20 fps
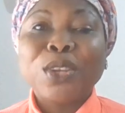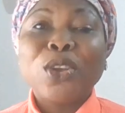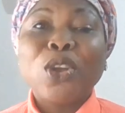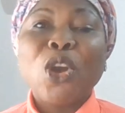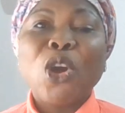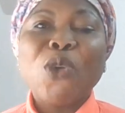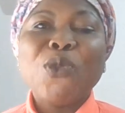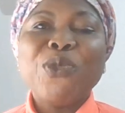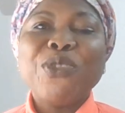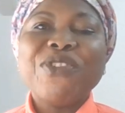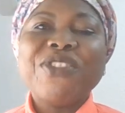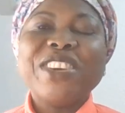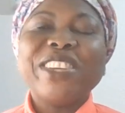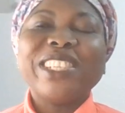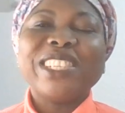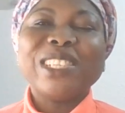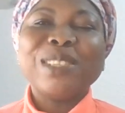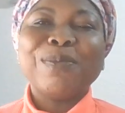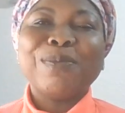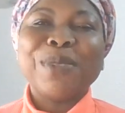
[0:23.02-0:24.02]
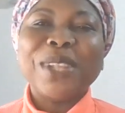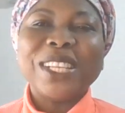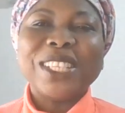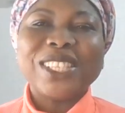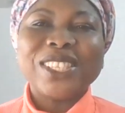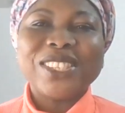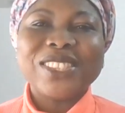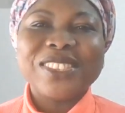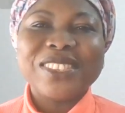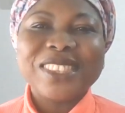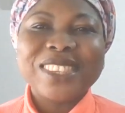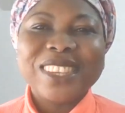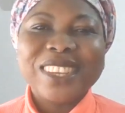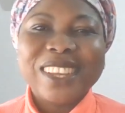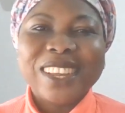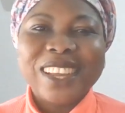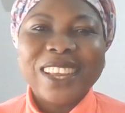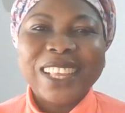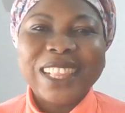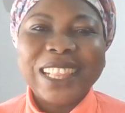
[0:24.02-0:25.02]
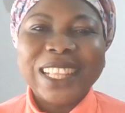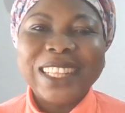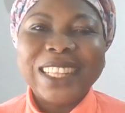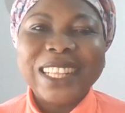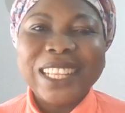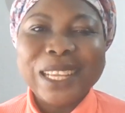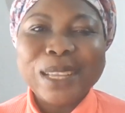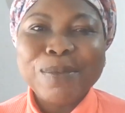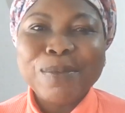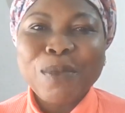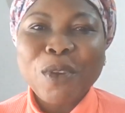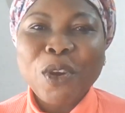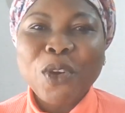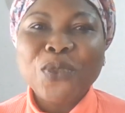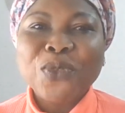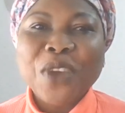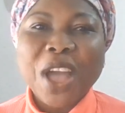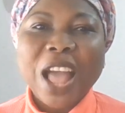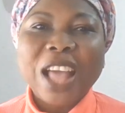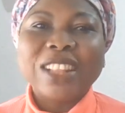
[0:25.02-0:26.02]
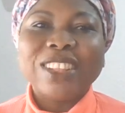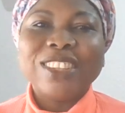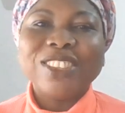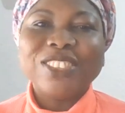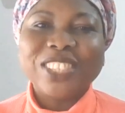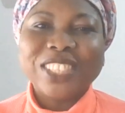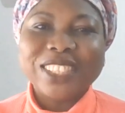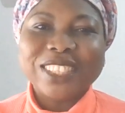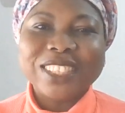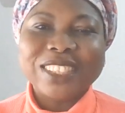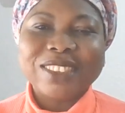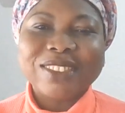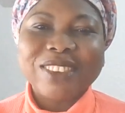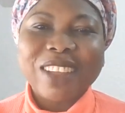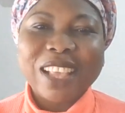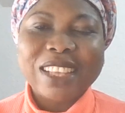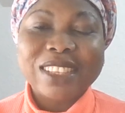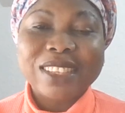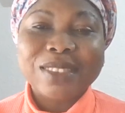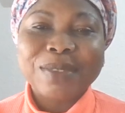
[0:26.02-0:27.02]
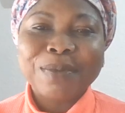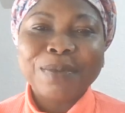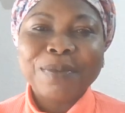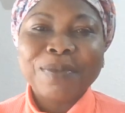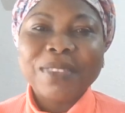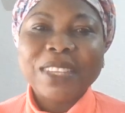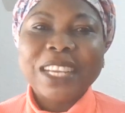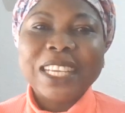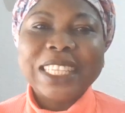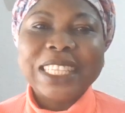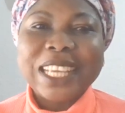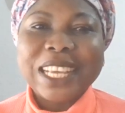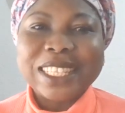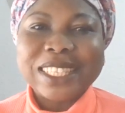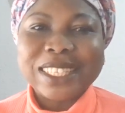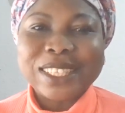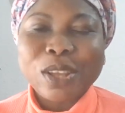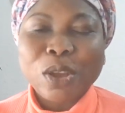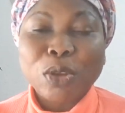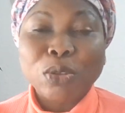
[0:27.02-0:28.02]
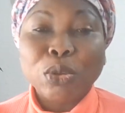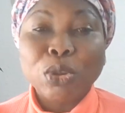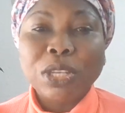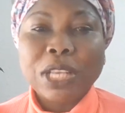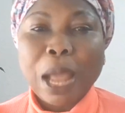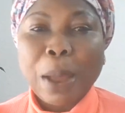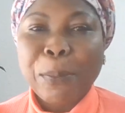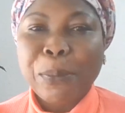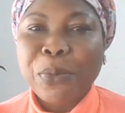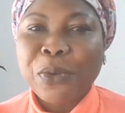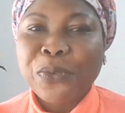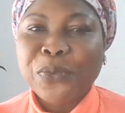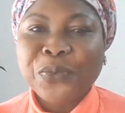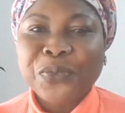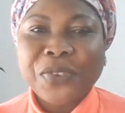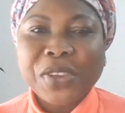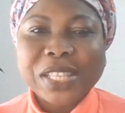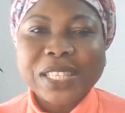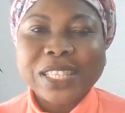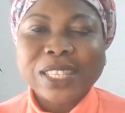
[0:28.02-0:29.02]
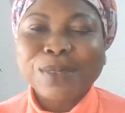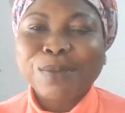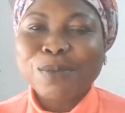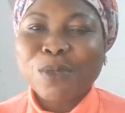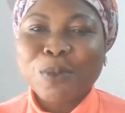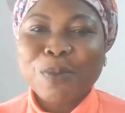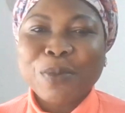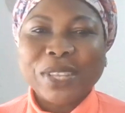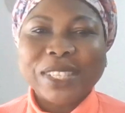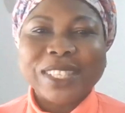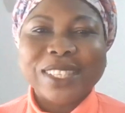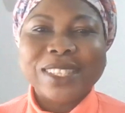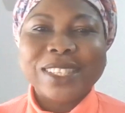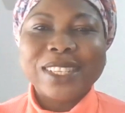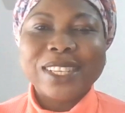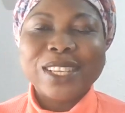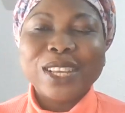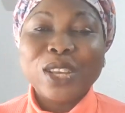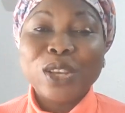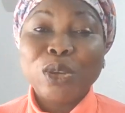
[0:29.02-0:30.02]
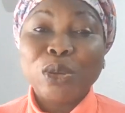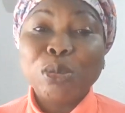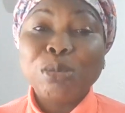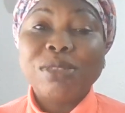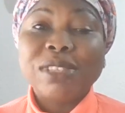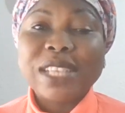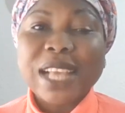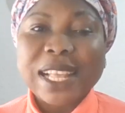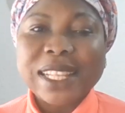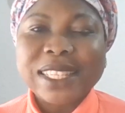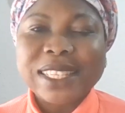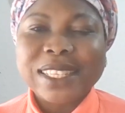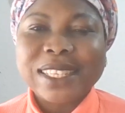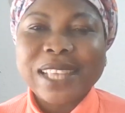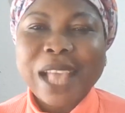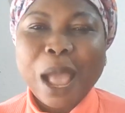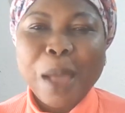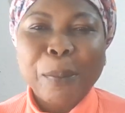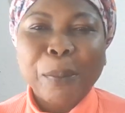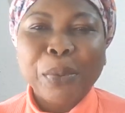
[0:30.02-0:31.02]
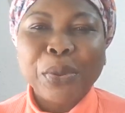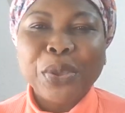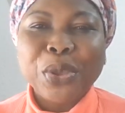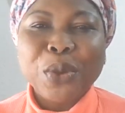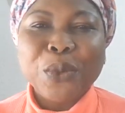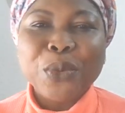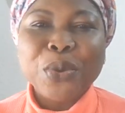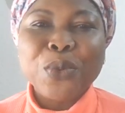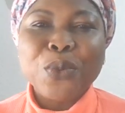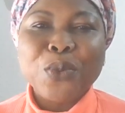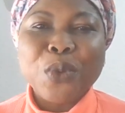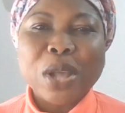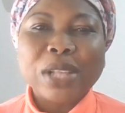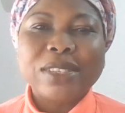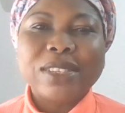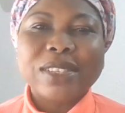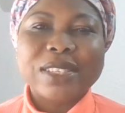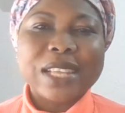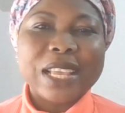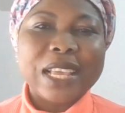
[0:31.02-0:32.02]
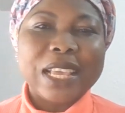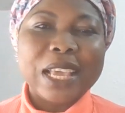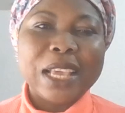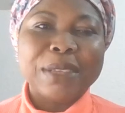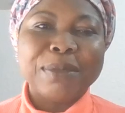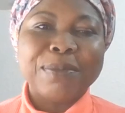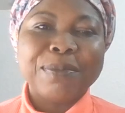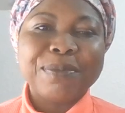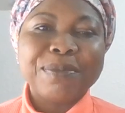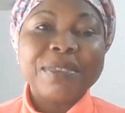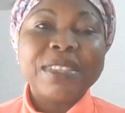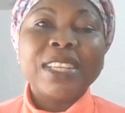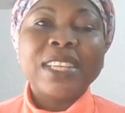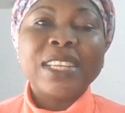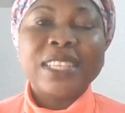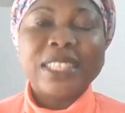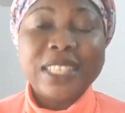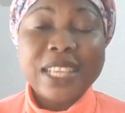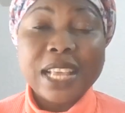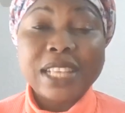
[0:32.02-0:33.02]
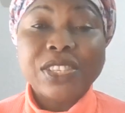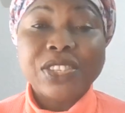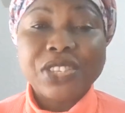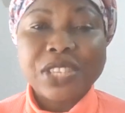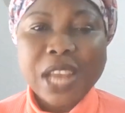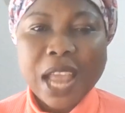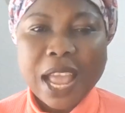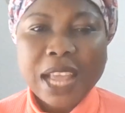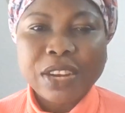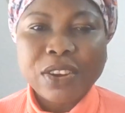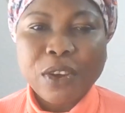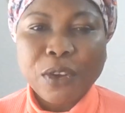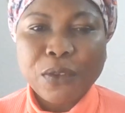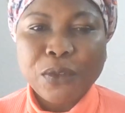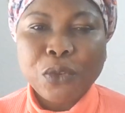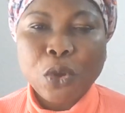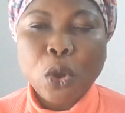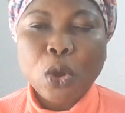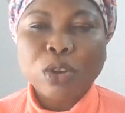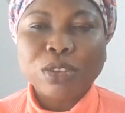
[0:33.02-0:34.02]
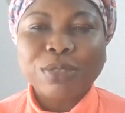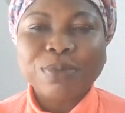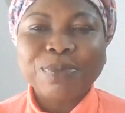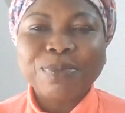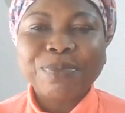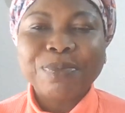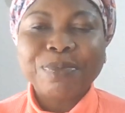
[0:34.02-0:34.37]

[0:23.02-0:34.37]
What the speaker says: God will richly bless you in the name of our Lord Jesus Christ. Yes, another prophetic moment. Good tidings I bring your way once again. Yes, child of God.